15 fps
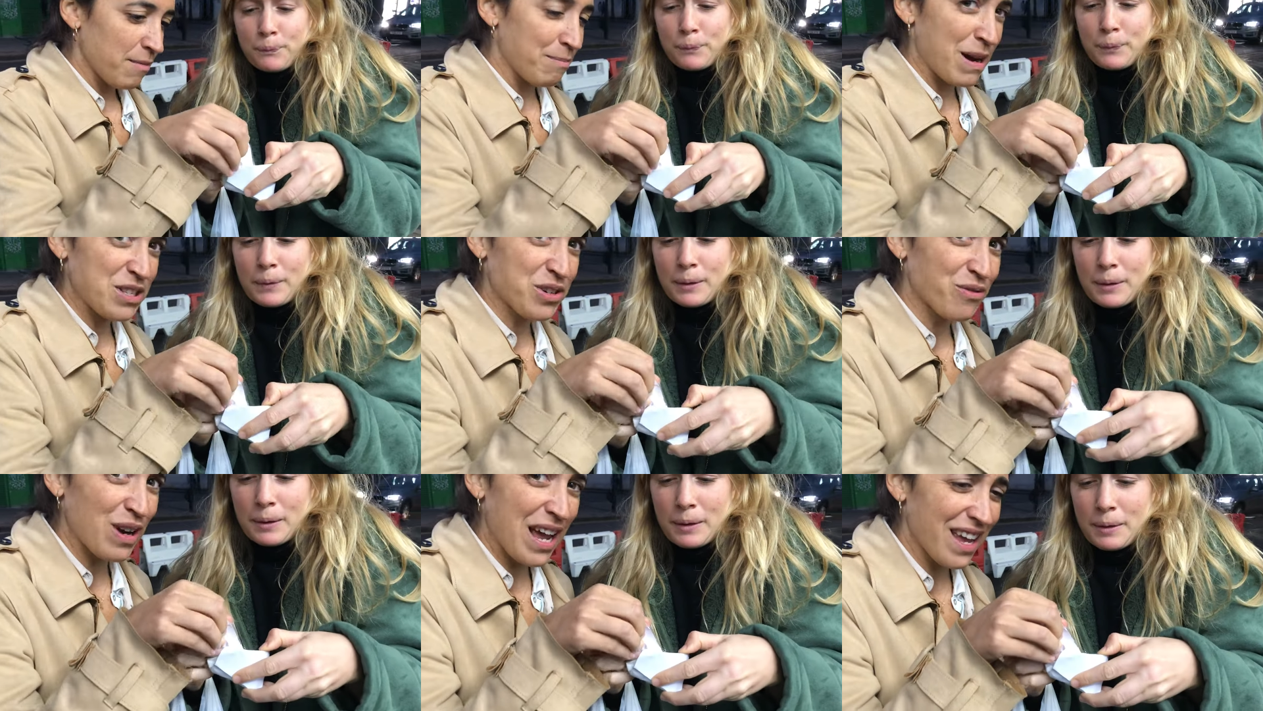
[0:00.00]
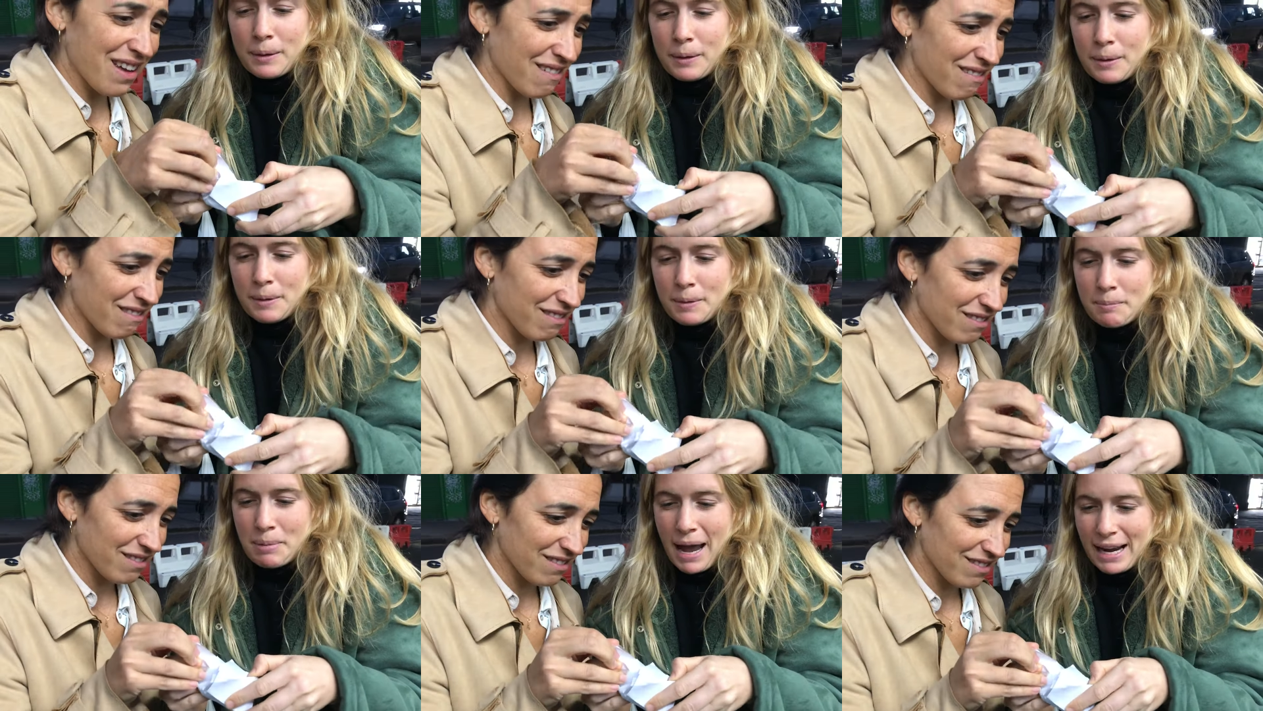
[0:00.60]
Speaker 1: butterfly?
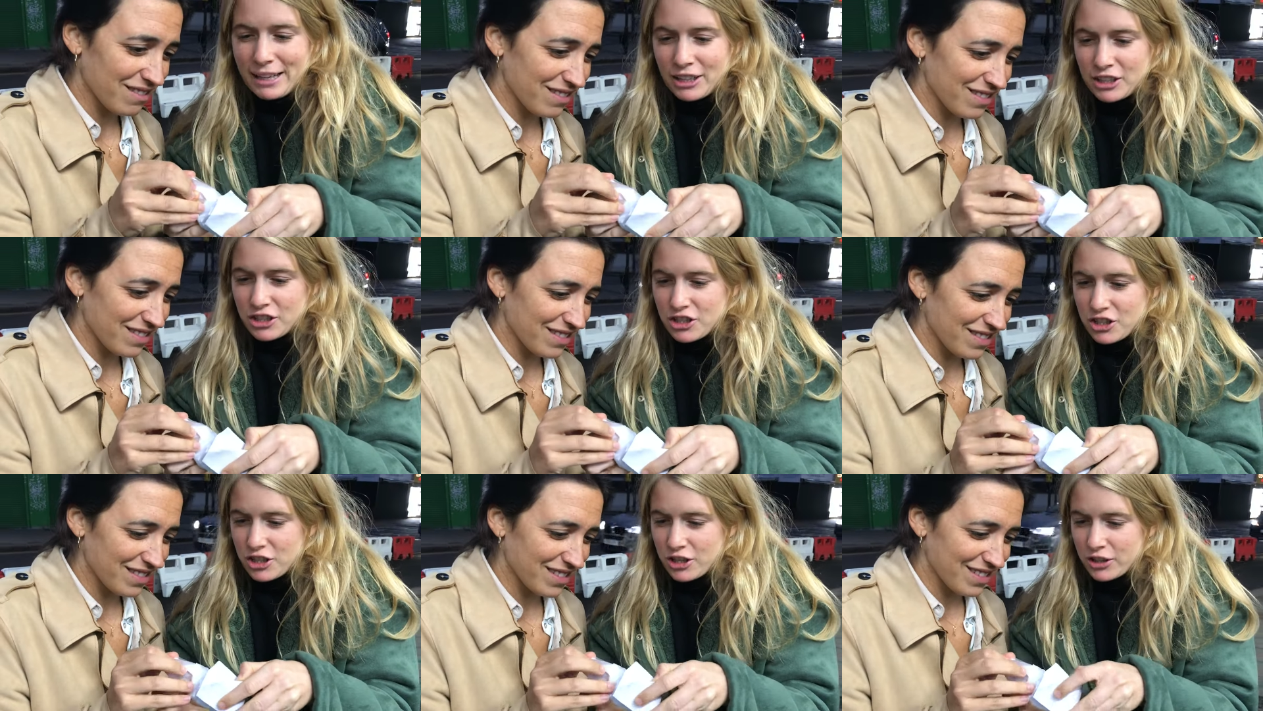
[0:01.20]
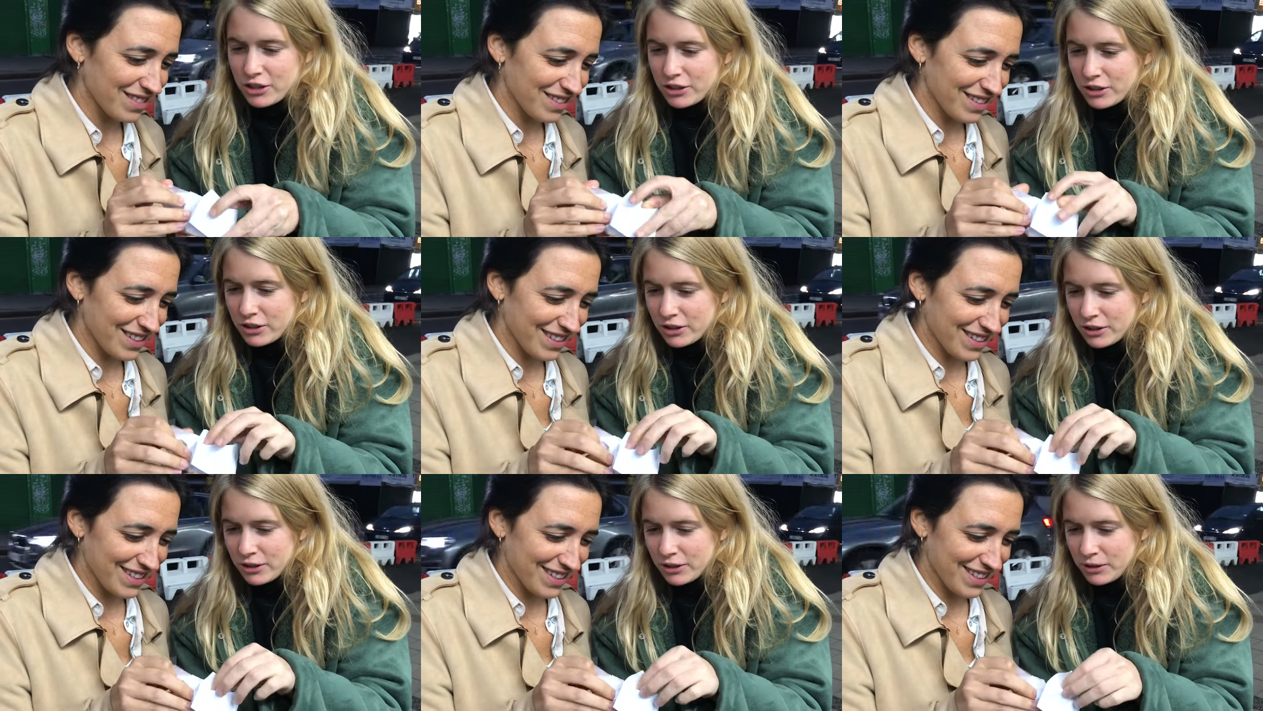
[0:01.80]
Package.
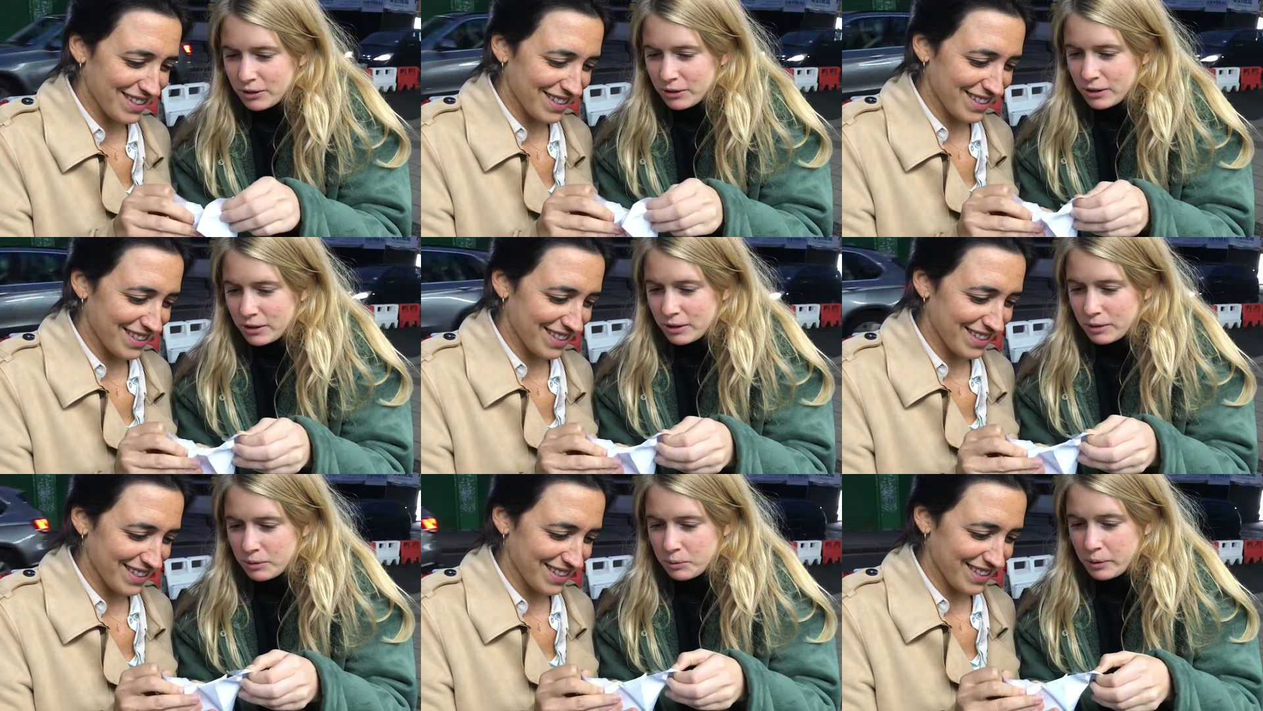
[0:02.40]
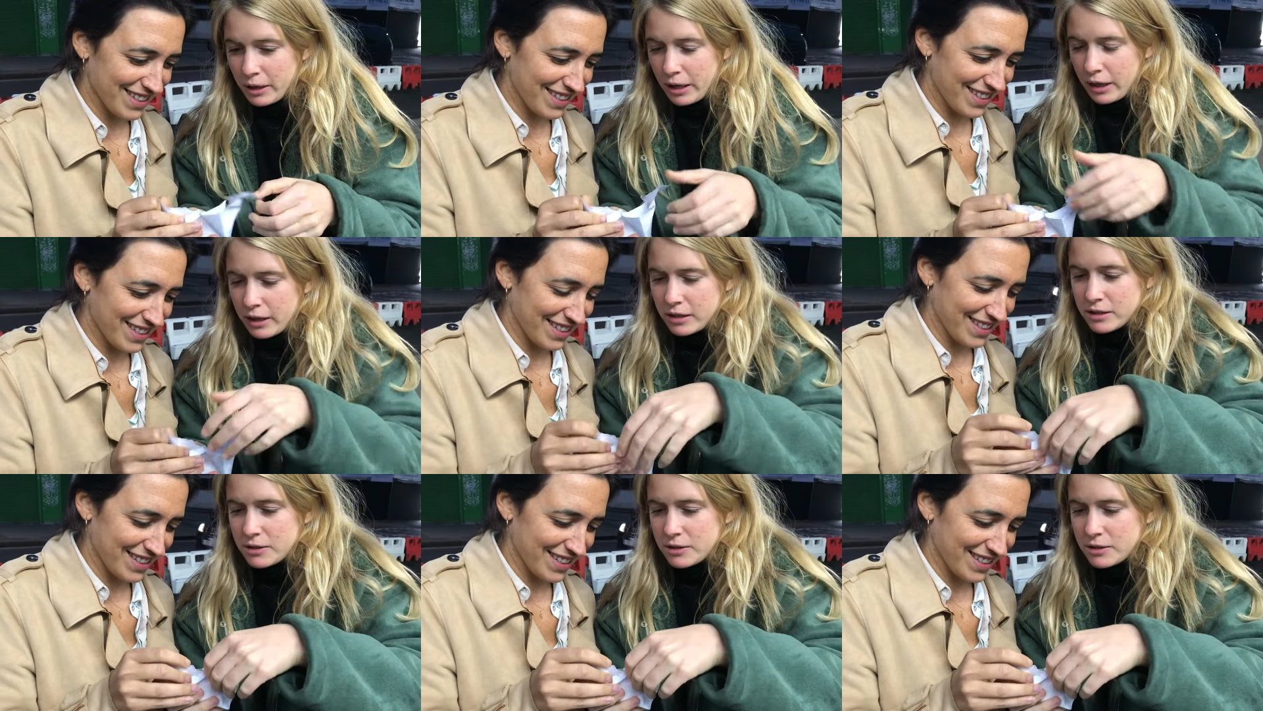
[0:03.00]
With a